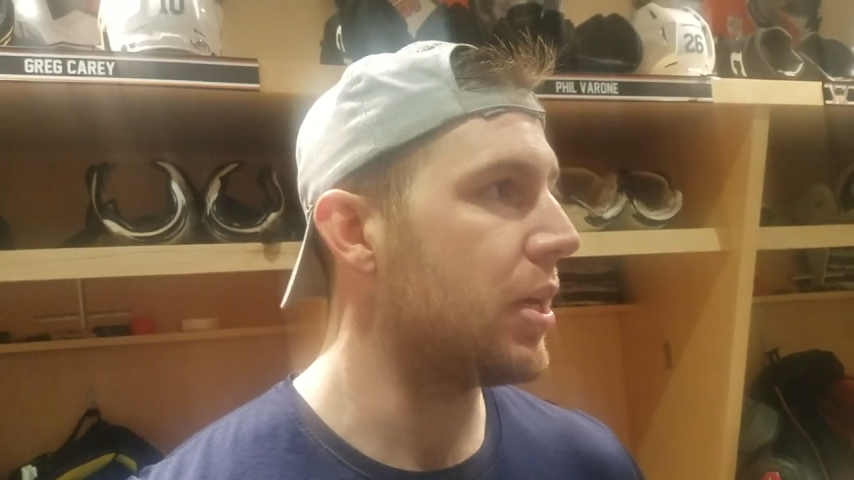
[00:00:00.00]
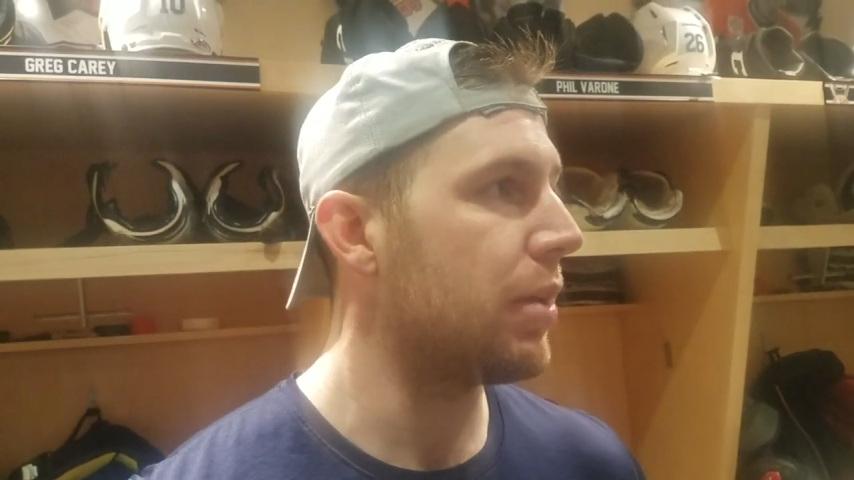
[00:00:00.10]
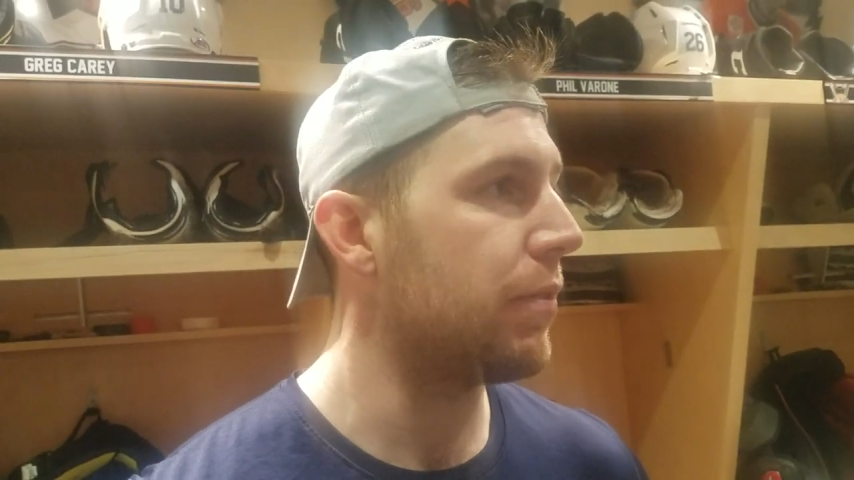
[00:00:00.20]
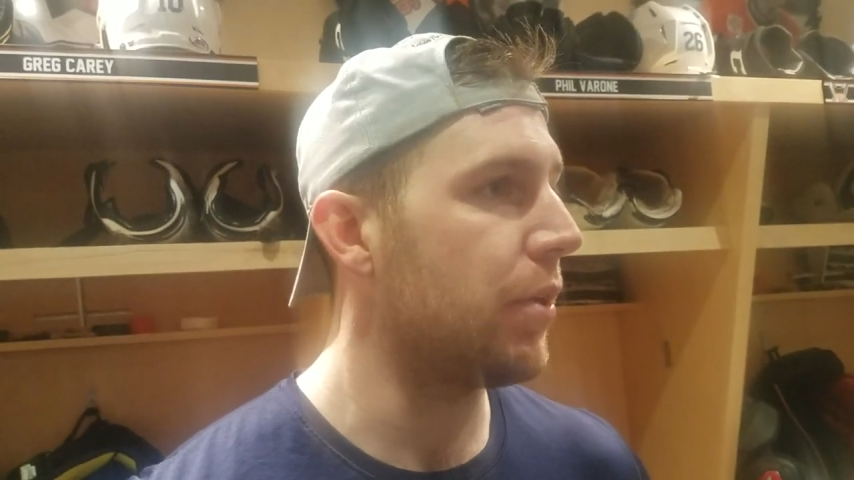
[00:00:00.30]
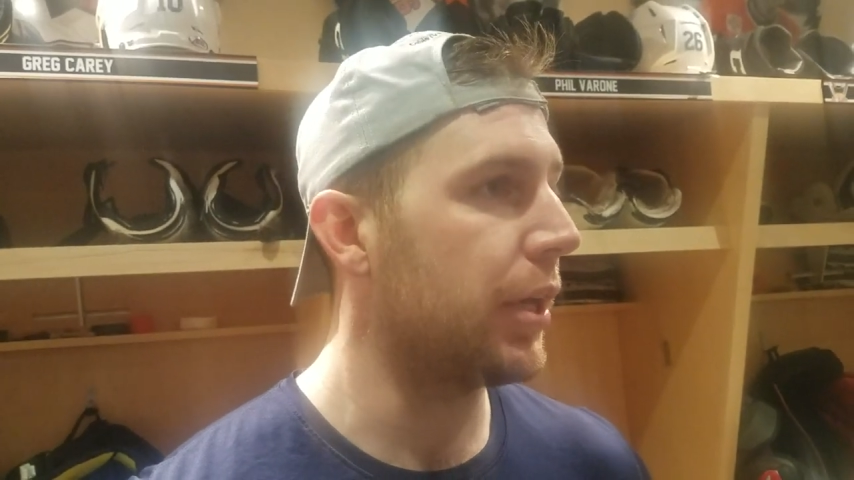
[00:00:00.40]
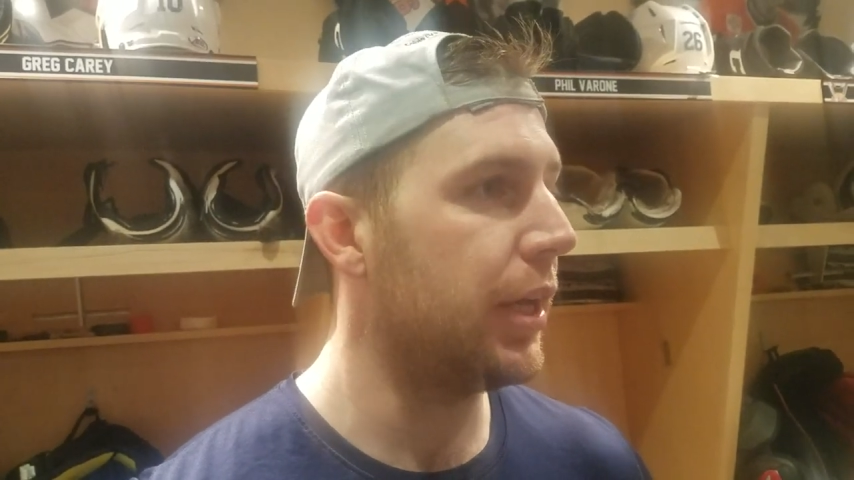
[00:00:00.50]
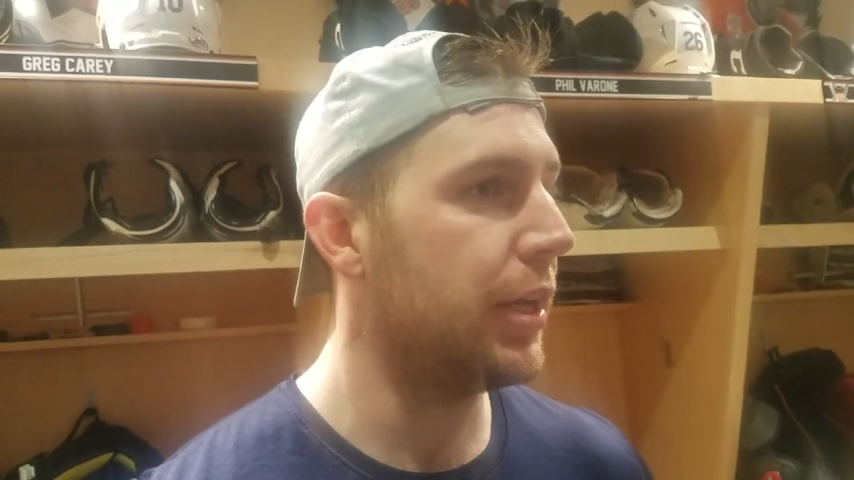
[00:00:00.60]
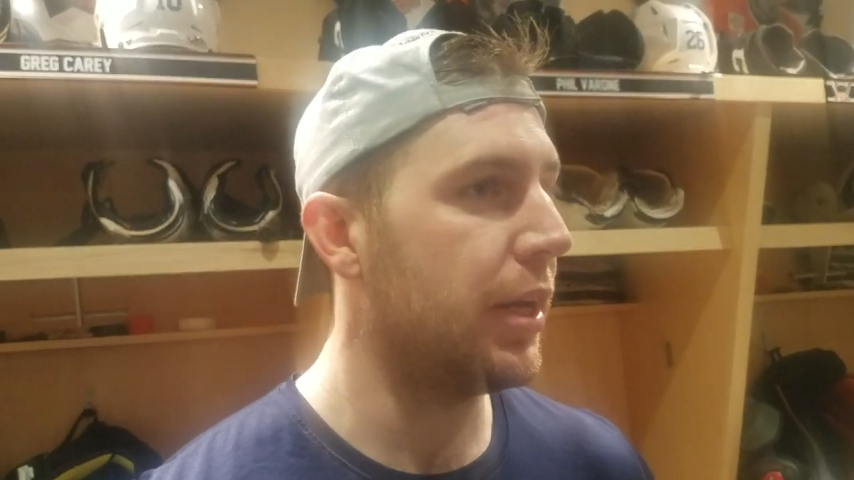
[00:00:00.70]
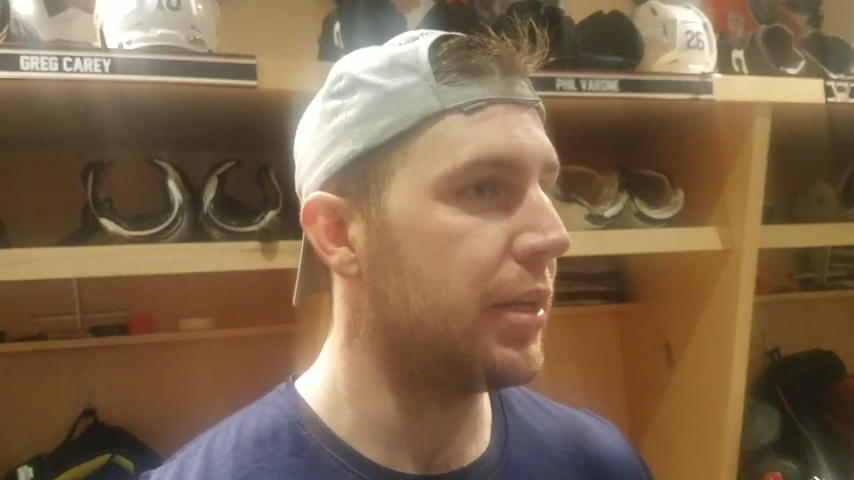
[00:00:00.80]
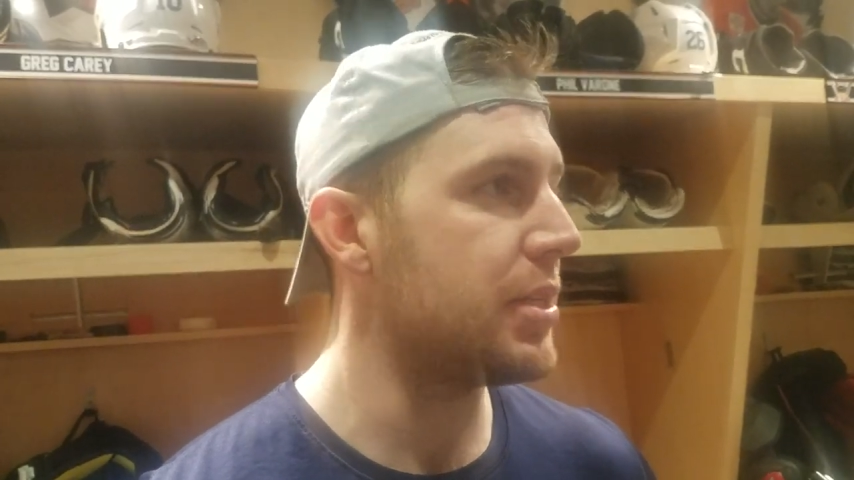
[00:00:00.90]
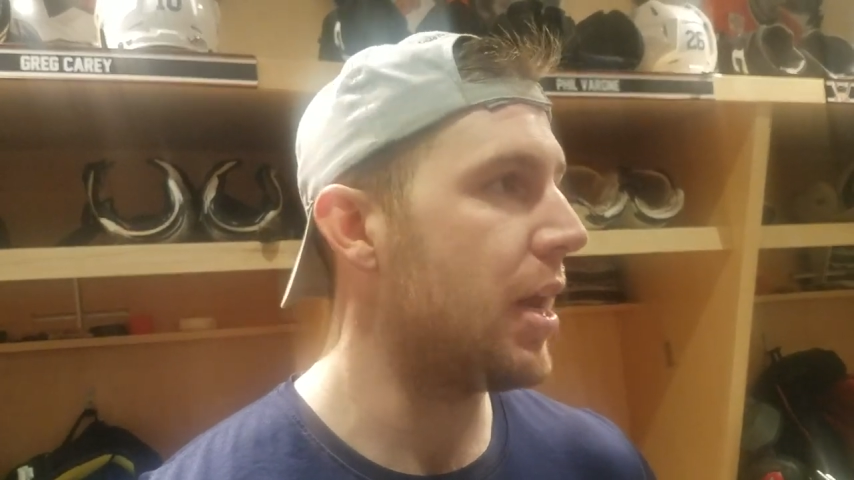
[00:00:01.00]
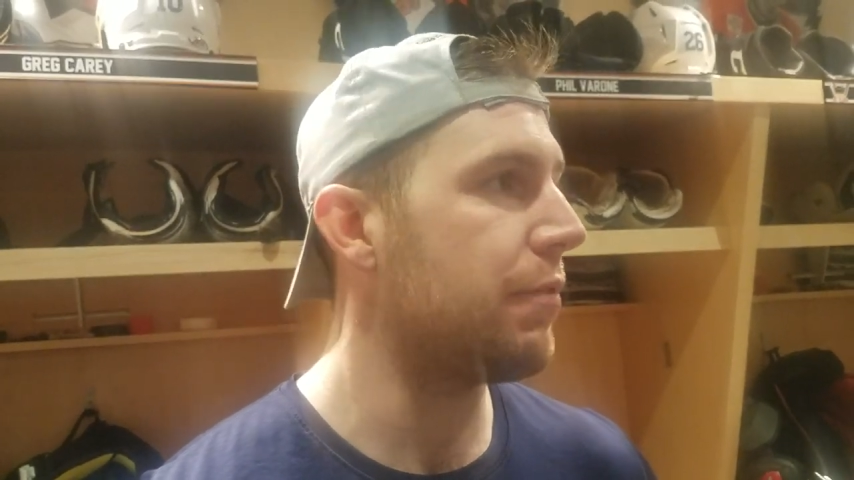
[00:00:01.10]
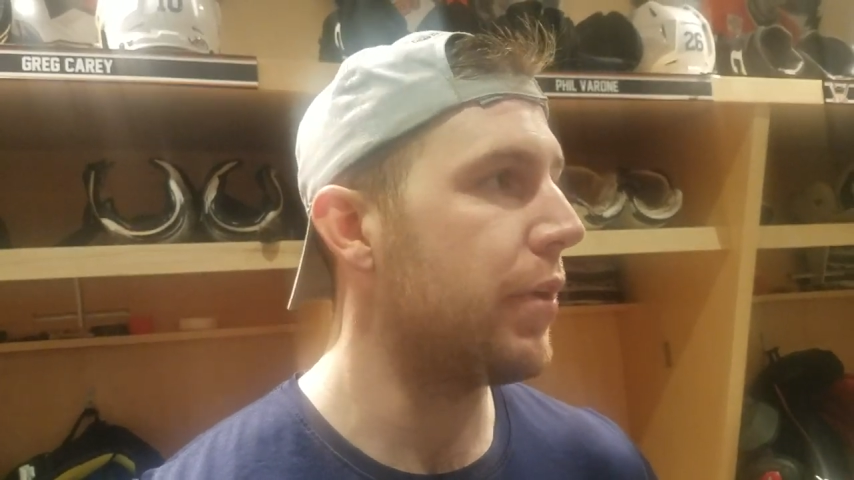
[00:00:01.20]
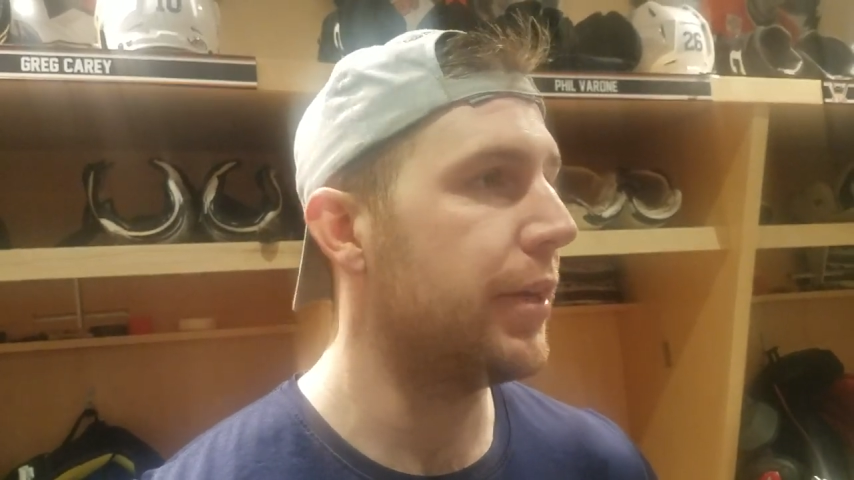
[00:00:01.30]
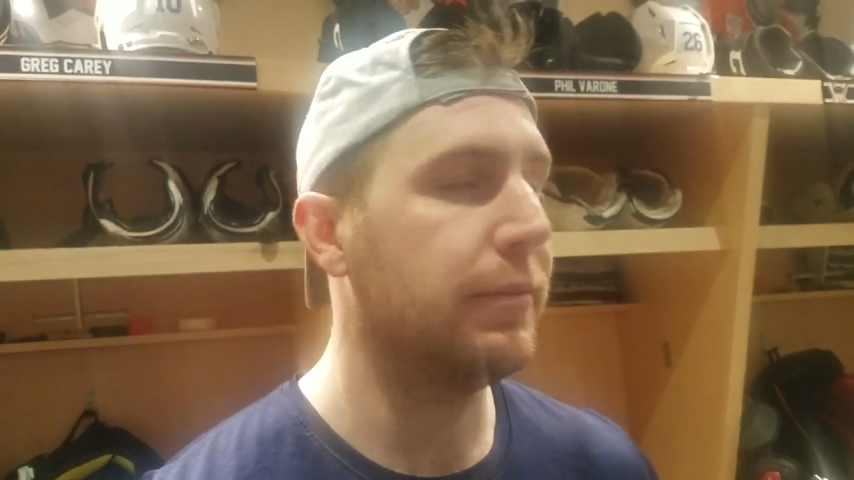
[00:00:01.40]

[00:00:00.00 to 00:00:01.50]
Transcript: out of a rookie, and then he's not afraid.